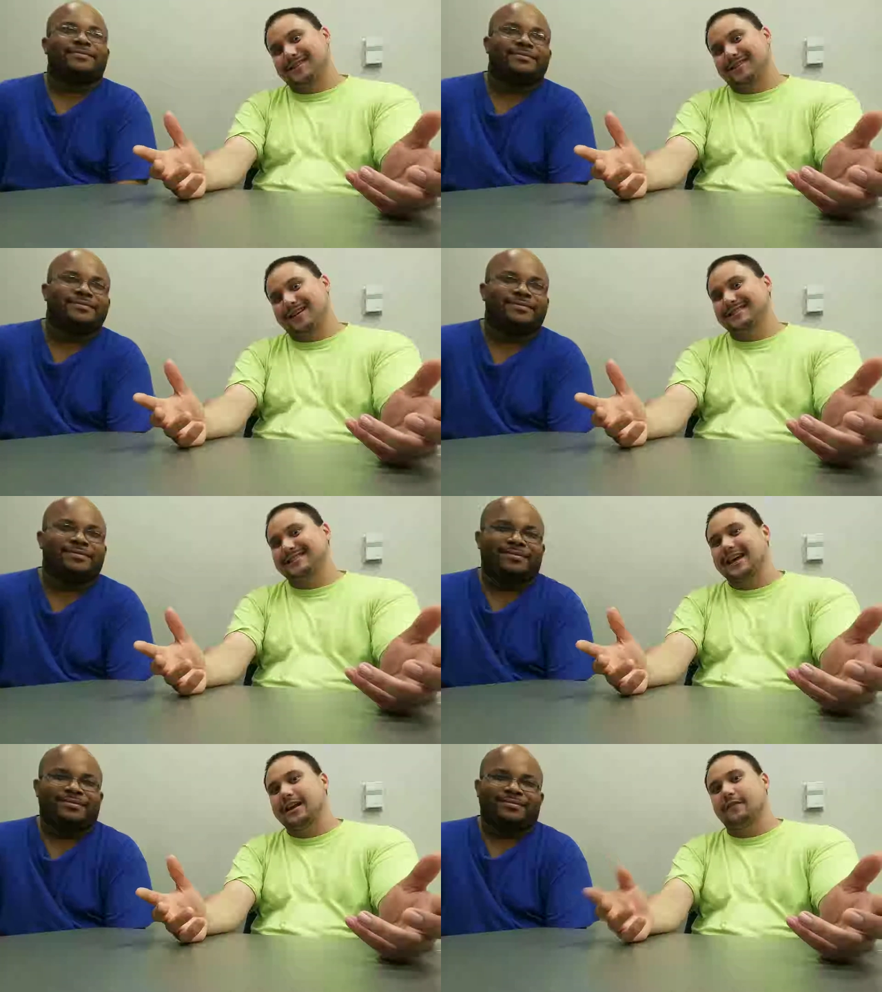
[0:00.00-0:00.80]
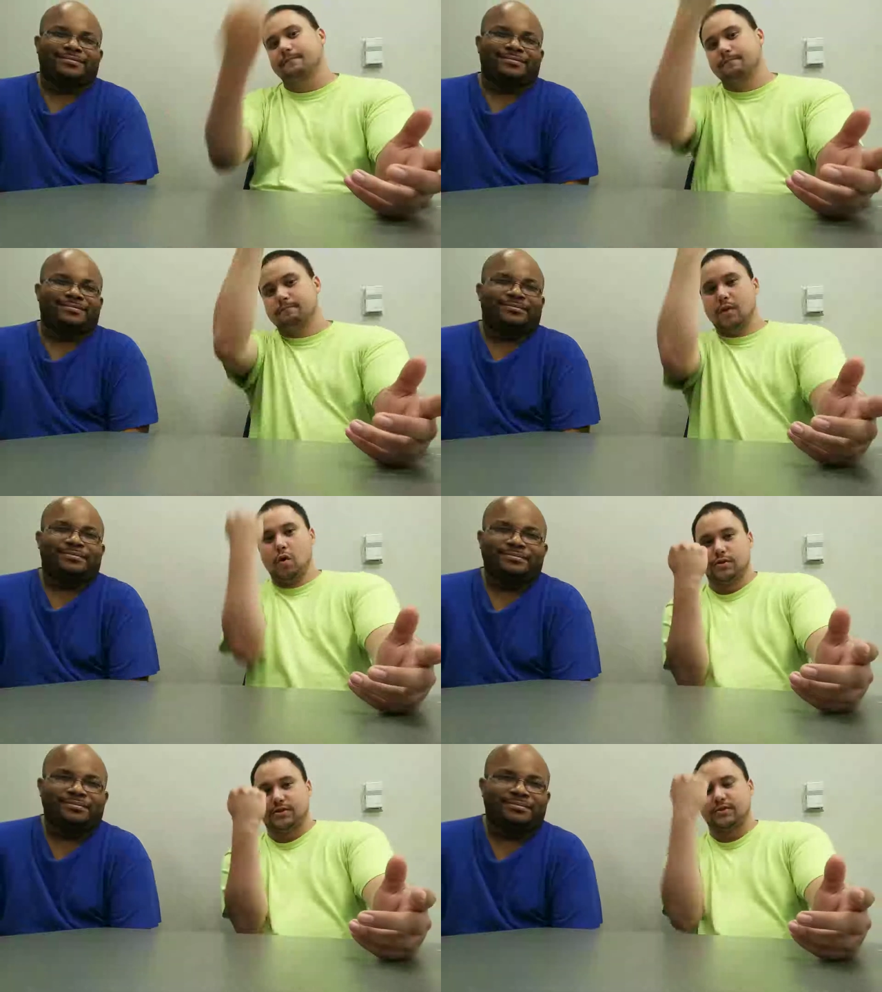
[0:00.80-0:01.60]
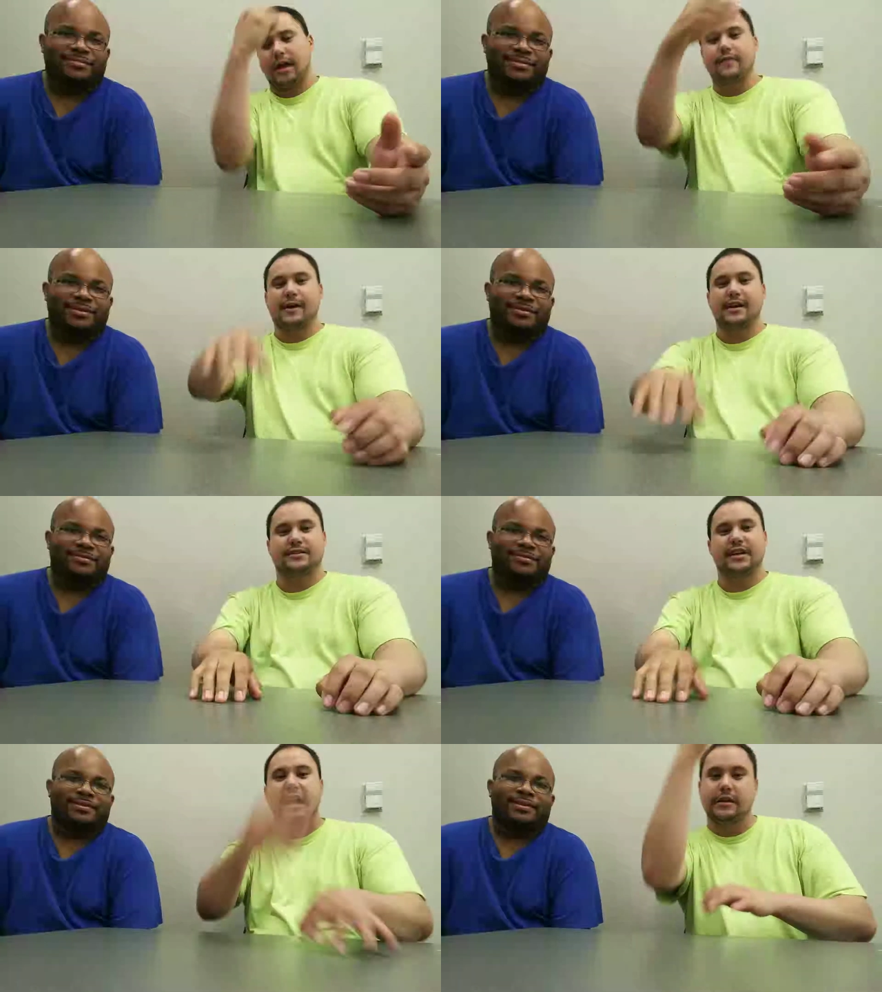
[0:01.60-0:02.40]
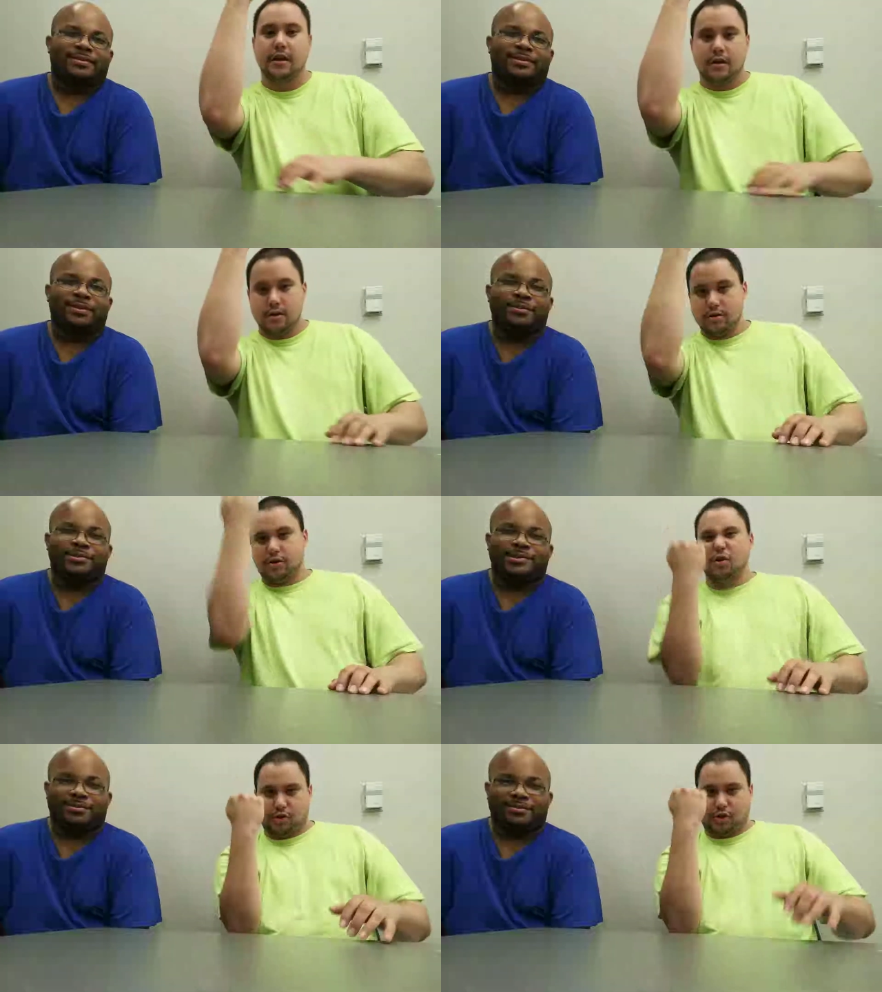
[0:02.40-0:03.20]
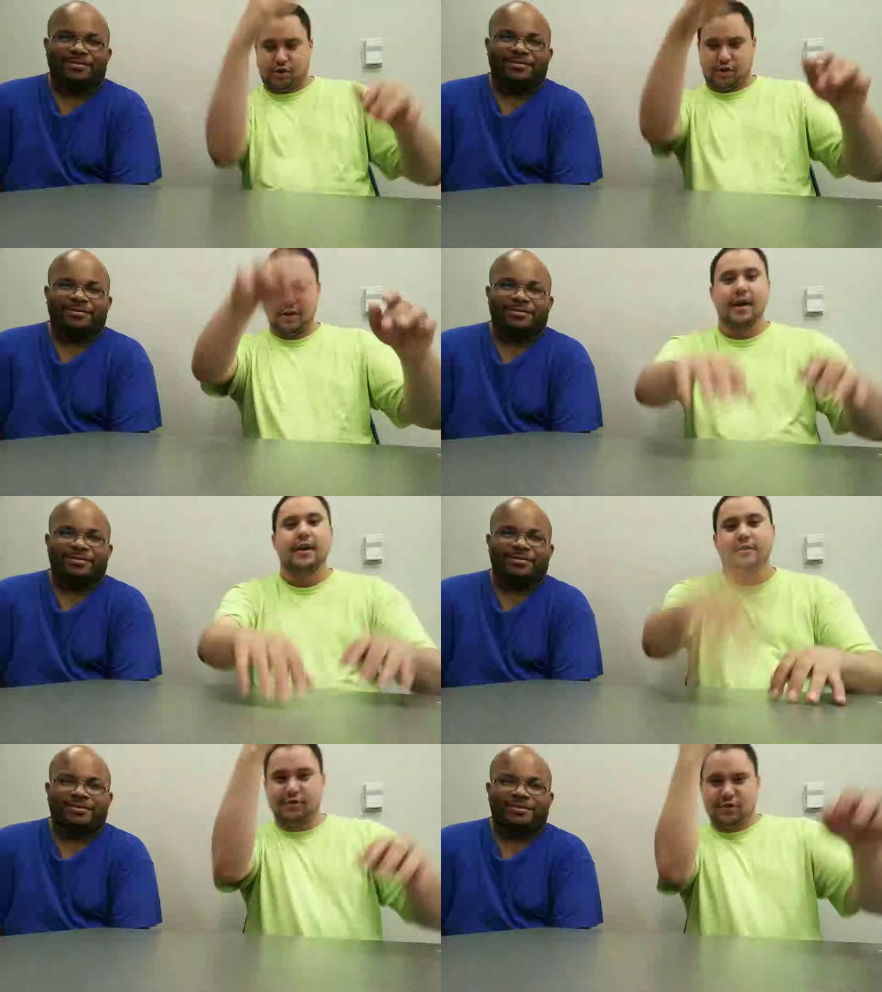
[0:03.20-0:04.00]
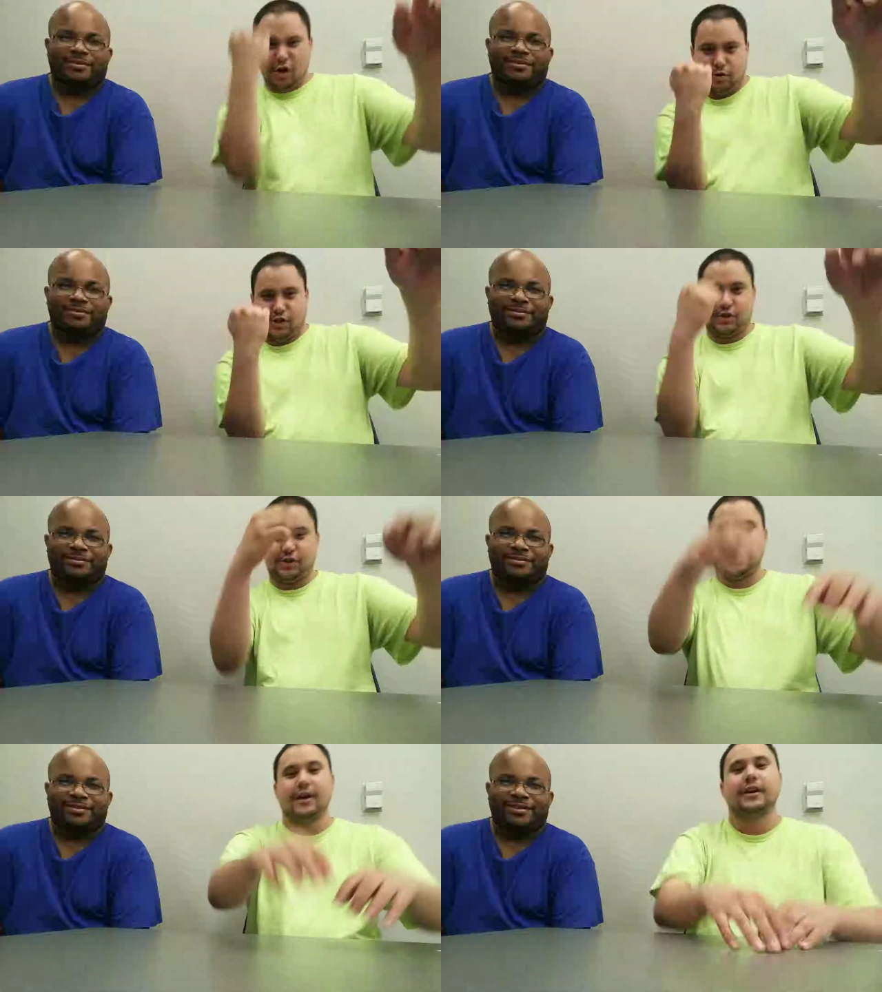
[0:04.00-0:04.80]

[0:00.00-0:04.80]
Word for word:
Speaker 1: sure. Instead of moose, everybody's saying douche, douche.